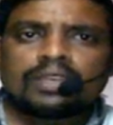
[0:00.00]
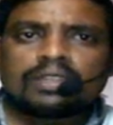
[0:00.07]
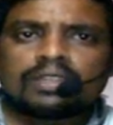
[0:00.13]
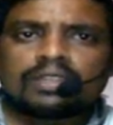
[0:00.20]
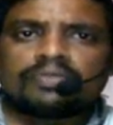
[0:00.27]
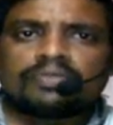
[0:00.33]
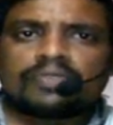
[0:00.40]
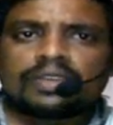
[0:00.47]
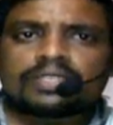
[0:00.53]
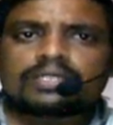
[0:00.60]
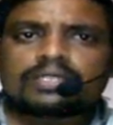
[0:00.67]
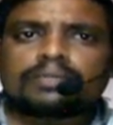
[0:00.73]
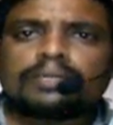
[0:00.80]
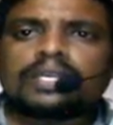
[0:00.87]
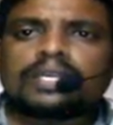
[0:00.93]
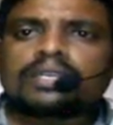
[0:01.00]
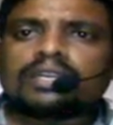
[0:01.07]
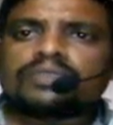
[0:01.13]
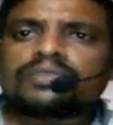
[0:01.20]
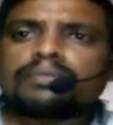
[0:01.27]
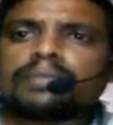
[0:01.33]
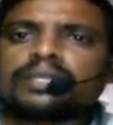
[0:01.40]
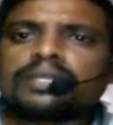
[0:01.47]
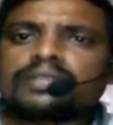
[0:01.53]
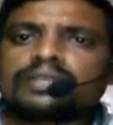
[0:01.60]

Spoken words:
The first milk of the mother